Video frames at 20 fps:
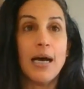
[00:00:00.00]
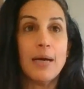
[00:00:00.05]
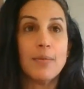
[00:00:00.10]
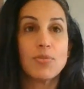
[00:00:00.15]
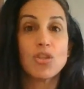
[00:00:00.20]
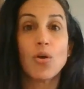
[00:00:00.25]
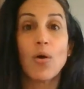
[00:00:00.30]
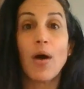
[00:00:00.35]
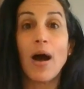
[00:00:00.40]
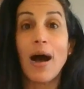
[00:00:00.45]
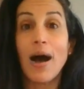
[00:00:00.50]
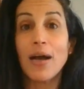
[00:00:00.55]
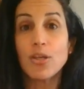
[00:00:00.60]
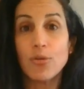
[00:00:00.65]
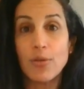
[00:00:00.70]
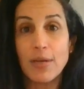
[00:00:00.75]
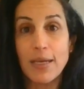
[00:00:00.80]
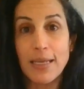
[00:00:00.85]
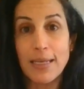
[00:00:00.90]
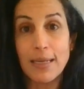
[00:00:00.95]
So, are
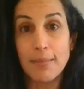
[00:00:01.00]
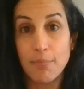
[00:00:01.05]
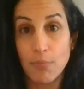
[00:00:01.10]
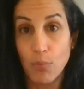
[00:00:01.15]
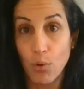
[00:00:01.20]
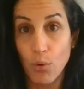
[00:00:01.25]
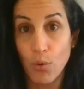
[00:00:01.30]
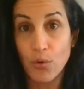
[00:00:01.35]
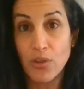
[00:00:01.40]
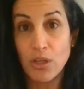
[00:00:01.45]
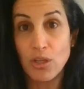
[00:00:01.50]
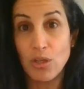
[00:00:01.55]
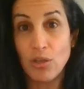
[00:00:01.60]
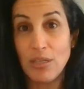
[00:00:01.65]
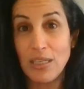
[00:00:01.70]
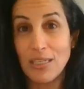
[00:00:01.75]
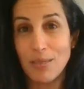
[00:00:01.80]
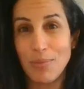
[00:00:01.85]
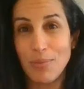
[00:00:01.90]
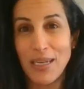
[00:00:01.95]
you eating more than you
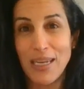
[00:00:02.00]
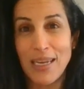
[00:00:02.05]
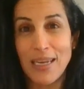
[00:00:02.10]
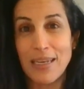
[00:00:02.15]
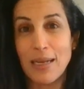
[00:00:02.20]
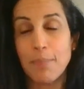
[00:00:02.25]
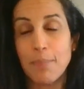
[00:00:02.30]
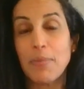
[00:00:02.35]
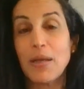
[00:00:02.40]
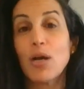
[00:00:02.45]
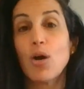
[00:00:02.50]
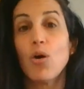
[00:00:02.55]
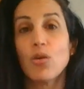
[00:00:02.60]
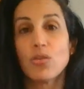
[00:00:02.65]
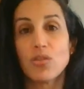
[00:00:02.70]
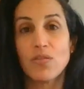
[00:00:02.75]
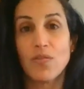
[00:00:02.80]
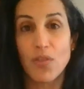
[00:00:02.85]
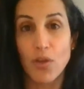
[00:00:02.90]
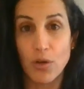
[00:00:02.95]
need to be eating
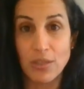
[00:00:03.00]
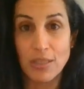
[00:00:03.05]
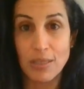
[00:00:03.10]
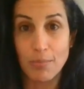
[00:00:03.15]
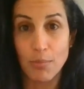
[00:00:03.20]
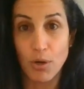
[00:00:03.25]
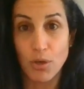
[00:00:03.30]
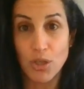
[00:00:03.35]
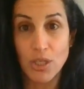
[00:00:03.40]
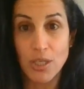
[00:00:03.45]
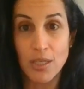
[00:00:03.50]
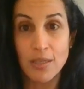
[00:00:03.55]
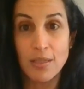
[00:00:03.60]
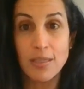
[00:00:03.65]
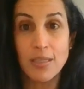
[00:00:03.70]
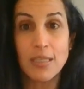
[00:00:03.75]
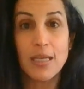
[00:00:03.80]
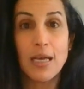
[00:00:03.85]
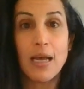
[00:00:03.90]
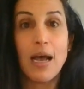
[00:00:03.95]
because of those
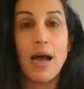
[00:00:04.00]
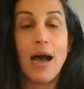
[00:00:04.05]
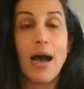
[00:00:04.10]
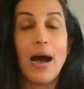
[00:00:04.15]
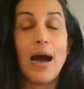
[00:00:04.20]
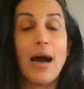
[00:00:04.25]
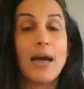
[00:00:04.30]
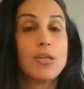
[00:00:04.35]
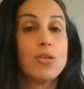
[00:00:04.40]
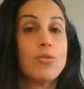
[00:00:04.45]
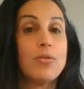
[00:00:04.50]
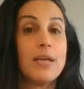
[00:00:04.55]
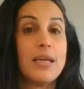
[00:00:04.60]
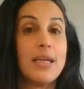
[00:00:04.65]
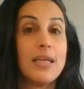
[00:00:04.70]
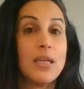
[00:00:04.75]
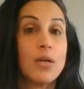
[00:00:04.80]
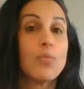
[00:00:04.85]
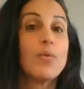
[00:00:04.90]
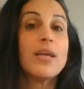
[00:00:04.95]
emotions? Are you
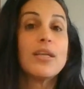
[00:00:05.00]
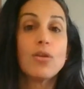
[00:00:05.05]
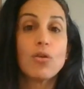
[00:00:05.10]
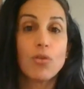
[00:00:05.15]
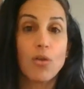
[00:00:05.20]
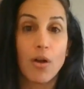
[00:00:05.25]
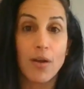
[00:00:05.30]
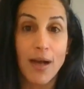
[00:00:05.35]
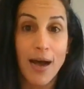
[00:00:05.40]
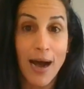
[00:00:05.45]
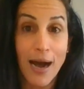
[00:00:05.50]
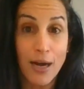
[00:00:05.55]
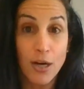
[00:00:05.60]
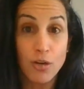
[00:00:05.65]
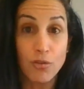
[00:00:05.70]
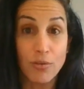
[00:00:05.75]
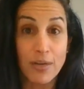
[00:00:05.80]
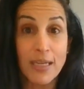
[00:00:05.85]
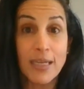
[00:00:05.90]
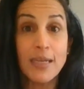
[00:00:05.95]
eating when you're not
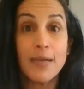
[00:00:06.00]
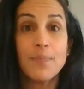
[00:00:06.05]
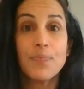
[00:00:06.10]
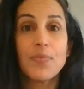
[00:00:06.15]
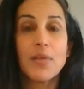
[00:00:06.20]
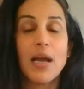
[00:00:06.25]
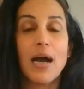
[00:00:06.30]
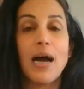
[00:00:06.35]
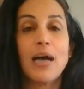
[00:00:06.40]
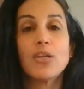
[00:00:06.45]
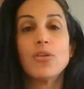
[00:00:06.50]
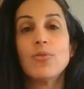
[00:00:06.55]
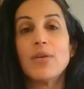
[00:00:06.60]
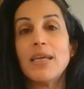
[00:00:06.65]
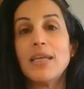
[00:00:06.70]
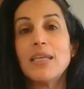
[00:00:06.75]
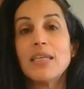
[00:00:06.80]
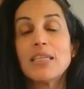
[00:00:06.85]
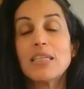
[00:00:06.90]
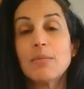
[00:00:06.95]
hungry? Are you
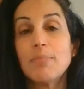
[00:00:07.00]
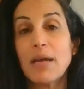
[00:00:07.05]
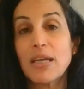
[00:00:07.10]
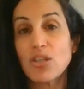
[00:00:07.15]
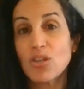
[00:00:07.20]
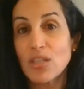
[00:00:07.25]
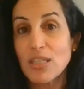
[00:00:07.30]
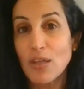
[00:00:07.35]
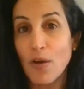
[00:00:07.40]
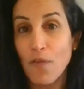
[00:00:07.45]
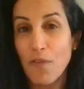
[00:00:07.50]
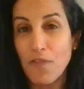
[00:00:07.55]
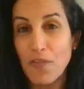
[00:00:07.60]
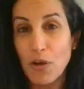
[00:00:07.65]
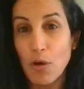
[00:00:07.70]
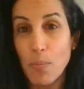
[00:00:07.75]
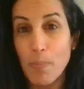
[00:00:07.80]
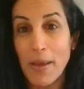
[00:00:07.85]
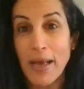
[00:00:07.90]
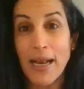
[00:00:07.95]
eating to make yourself
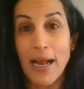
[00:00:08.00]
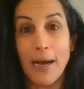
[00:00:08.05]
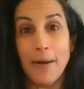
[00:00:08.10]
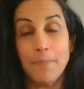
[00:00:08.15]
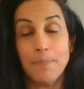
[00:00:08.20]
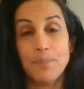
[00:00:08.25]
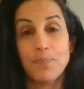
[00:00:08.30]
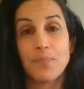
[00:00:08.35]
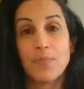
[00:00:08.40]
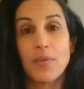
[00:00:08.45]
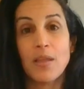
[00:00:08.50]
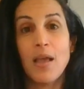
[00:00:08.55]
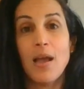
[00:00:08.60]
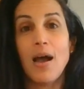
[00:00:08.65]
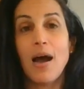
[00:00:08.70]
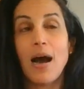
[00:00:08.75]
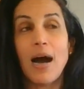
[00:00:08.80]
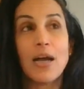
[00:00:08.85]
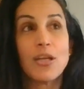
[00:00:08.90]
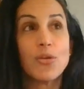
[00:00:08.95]
feel better?
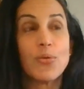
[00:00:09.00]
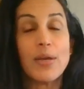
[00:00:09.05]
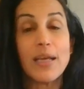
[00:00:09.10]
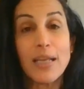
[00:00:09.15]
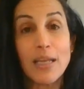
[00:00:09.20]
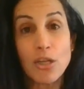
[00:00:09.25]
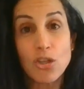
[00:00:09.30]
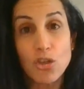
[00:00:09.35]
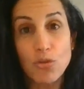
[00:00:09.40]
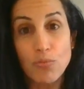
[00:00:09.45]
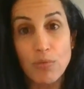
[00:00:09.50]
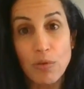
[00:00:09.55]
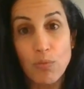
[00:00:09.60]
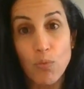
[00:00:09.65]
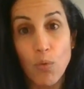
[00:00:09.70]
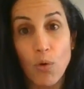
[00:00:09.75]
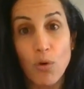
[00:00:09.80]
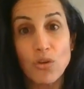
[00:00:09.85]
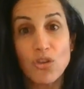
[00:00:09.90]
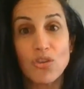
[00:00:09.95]
Are you eating to
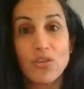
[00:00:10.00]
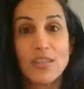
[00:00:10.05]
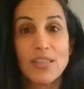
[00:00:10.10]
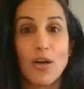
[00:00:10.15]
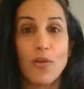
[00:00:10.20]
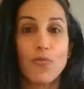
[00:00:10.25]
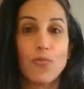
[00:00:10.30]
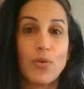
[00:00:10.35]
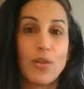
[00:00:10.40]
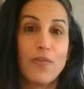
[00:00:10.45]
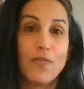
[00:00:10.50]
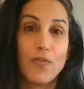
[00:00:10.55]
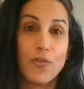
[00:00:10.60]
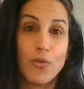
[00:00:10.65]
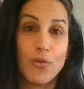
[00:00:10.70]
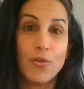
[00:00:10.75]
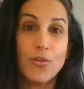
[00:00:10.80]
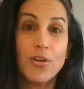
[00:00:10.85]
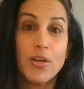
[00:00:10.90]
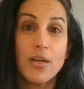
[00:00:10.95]
reward yourself with
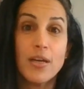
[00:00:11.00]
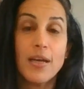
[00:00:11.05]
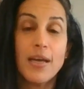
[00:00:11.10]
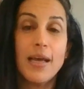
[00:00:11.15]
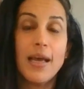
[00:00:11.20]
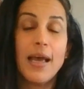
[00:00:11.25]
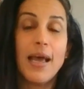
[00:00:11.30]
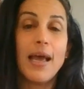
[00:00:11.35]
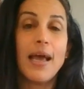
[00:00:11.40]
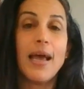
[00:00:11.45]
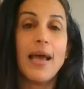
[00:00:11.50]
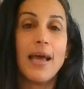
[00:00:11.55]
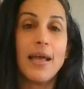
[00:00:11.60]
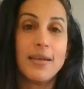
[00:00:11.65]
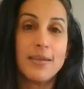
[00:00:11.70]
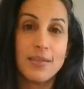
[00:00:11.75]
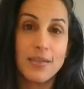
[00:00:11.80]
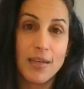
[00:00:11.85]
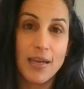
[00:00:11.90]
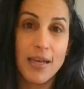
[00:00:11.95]
food?
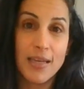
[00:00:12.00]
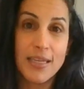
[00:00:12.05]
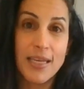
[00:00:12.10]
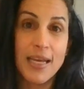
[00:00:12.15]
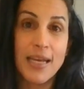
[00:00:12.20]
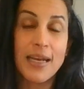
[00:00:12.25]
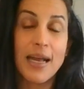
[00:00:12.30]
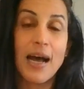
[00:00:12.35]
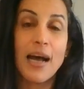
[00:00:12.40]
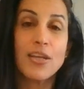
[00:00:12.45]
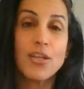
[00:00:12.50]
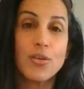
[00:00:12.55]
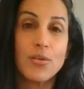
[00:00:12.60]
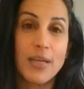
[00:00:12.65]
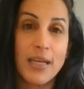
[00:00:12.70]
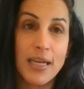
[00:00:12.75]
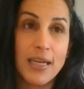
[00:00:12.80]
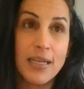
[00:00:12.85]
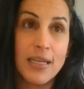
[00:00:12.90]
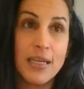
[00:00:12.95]
And again, are you
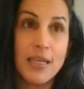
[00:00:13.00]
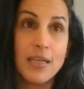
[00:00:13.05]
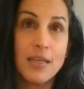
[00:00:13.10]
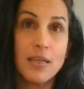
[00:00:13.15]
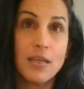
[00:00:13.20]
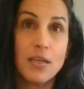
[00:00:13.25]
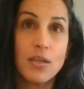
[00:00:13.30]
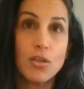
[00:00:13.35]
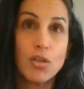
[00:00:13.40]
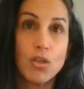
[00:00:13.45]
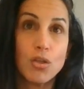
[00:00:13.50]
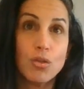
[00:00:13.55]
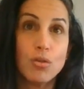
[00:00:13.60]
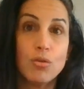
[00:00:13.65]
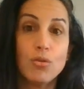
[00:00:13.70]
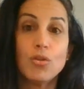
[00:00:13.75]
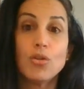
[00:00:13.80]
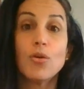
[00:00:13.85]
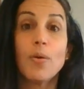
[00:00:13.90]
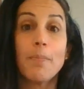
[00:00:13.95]
eating to
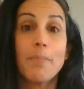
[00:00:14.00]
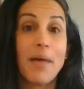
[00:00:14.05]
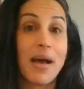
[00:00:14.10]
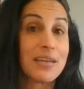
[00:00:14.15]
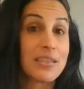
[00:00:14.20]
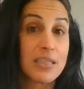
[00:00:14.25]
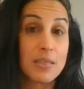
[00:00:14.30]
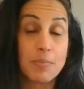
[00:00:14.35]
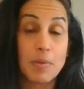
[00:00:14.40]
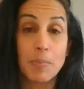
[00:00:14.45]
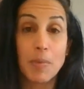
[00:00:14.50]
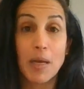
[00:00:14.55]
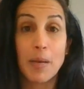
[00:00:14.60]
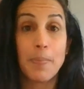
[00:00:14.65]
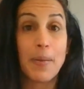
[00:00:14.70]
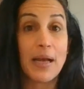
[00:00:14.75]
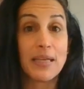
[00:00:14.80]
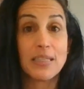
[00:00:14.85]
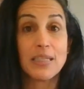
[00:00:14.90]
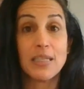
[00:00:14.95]
your maximum
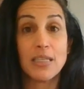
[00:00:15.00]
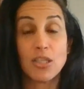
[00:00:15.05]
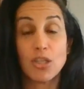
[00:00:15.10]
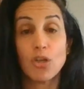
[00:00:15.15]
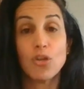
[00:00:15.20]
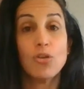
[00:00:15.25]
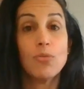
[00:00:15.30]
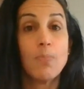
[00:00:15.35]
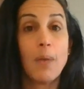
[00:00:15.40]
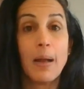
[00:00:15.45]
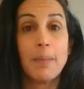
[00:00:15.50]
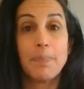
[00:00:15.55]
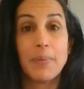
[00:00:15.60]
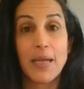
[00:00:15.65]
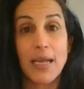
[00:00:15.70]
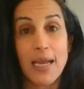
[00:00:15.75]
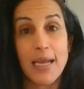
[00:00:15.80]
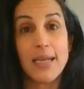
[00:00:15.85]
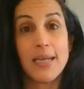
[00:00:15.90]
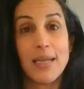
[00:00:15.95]
capacity? So you might
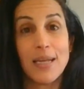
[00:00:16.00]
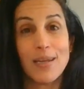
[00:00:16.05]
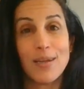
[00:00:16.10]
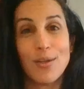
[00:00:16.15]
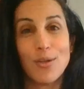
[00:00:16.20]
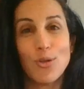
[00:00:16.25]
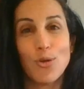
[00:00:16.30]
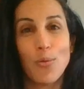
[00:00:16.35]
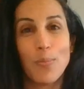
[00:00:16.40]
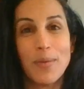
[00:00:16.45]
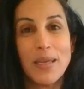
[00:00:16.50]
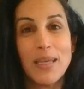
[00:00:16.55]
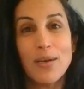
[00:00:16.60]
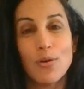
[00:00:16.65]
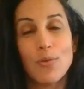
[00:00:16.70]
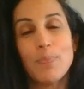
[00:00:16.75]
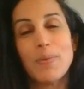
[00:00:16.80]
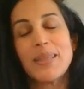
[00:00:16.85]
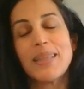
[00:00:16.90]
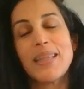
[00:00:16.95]
be eating your
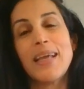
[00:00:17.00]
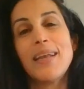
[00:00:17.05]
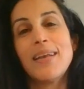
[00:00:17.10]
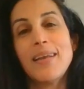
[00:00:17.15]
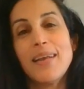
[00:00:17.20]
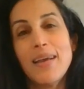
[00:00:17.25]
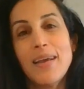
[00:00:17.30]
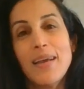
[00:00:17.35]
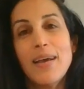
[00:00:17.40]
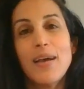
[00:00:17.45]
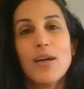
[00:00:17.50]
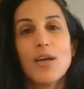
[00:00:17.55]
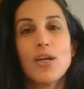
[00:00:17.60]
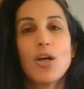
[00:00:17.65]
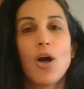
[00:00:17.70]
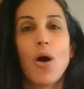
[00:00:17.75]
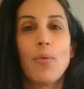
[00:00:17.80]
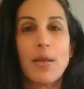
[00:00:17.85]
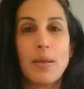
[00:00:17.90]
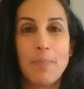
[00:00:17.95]
meal, but then
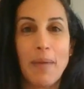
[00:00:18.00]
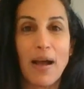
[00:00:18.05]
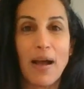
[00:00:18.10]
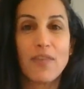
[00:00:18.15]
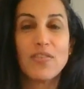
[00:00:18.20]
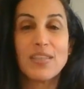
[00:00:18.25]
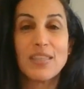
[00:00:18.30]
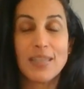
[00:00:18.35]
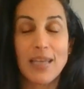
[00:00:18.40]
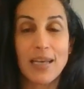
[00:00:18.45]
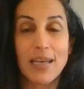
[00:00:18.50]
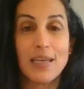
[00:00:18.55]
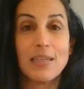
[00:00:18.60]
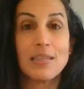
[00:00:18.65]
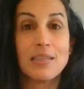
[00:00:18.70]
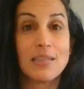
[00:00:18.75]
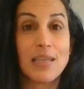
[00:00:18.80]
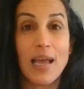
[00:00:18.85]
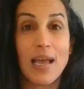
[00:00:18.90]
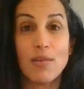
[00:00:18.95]
going back for
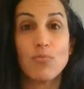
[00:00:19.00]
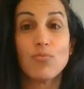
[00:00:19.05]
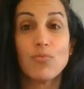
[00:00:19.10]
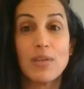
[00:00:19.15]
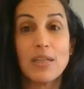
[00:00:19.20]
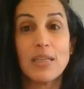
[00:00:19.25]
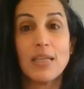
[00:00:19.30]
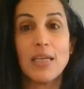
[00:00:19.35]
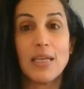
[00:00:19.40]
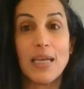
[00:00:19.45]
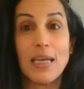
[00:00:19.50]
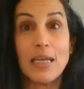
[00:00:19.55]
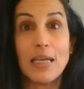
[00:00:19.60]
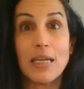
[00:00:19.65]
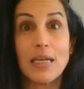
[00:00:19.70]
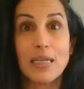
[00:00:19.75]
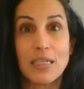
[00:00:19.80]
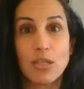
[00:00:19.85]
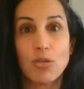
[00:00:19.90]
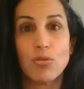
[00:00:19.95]
seconds and really
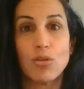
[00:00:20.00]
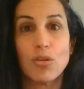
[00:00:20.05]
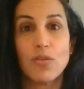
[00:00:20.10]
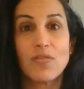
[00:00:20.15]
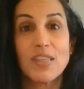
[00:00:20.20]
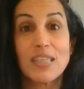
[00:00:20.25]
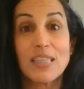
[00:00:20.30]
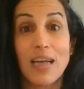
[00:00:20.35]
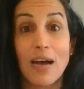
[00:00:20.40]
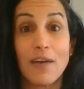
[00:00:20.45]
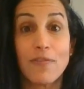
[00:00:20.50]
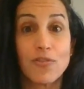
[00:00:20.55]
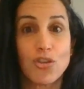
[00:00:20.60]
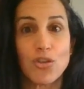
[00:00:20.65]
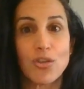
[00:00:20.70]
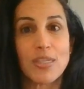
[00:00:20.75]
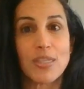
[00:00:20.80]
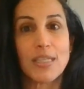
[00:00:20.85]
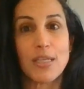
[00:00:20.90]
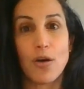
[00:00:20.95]
eating until you've stuffed
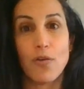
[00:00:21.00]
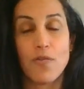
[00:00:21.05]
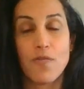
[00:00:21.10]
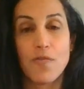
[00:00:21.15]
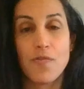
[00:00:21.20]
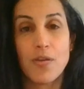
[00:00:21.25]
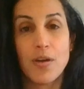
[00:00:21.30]
yourself.